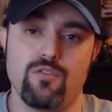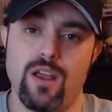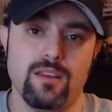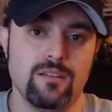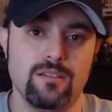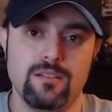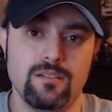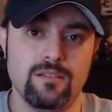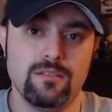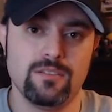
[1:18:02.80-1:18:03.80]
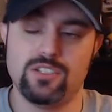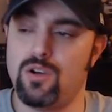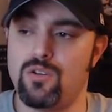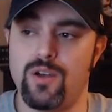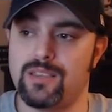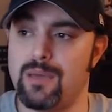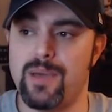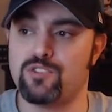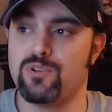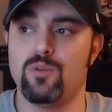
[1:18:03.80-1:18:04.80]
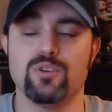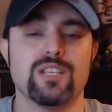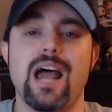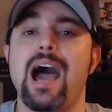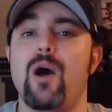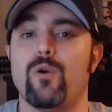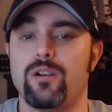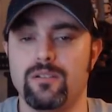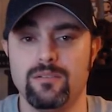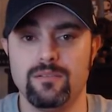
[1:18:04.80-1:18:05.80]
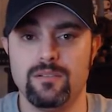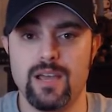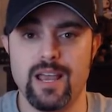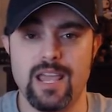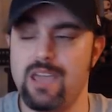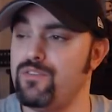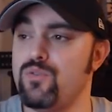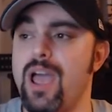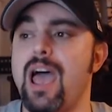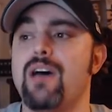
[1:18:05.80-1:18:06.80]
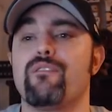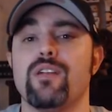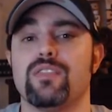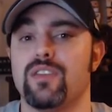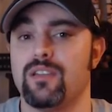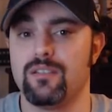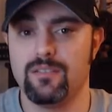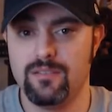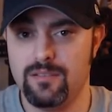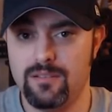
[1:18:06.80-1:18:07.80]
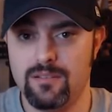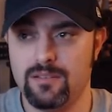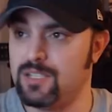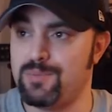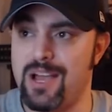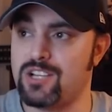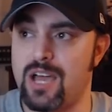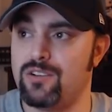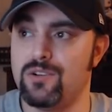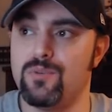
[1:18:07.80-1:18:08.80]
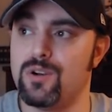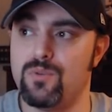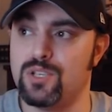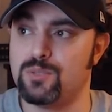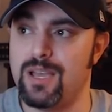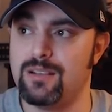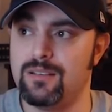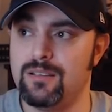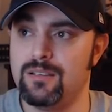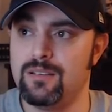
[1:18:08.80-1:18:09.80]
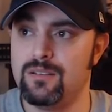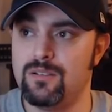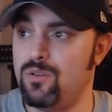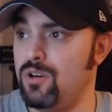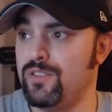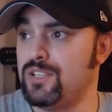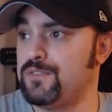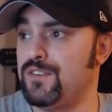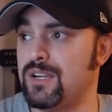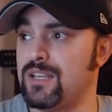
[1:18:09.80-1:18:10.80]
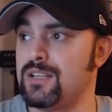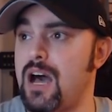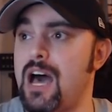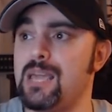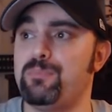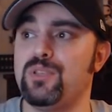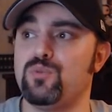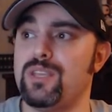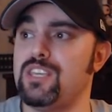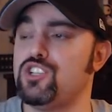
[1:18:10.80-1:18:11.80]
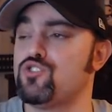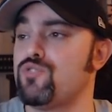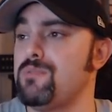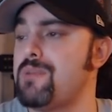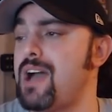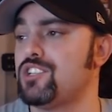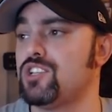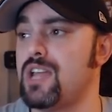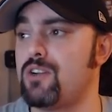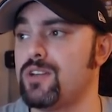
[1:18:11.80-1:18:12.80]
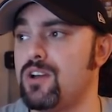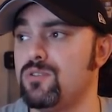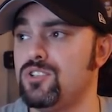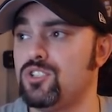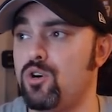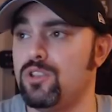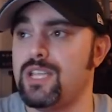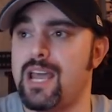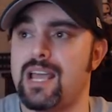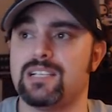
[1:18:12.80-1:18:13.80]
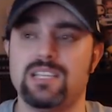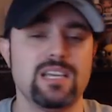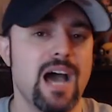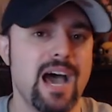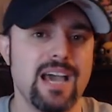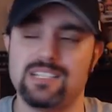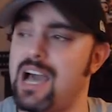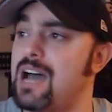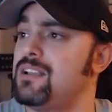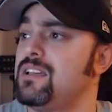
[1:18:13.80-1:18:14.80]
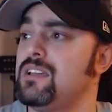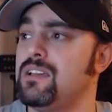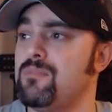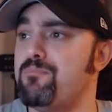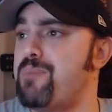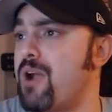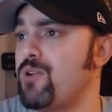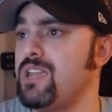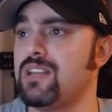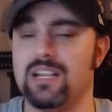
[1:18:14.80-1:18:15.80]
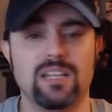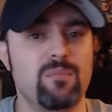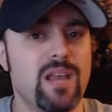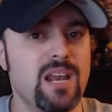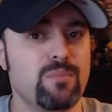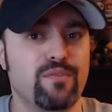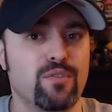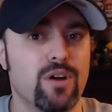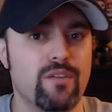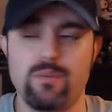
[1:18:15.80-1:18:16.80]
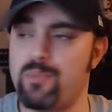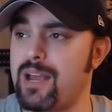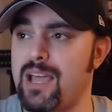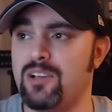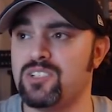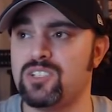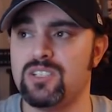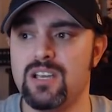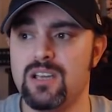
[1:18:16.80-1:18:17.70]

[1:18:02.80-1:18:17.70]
great. So great. That match went almost an hour and gave you everything. This match, I don't know what it was, man. All this fucking hype between these dream match scenarios, all the NXT guys got buried and eliminated before everybody else.